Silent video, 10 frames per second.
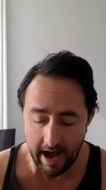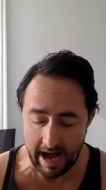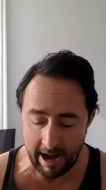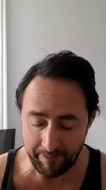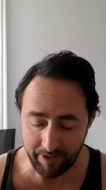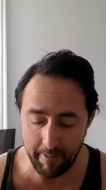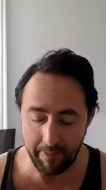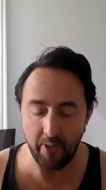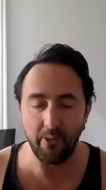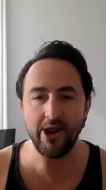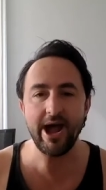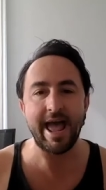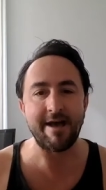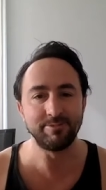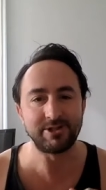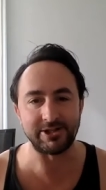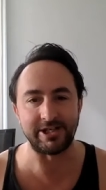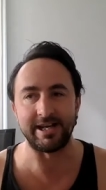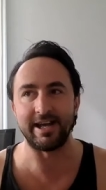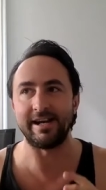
But what I am seeing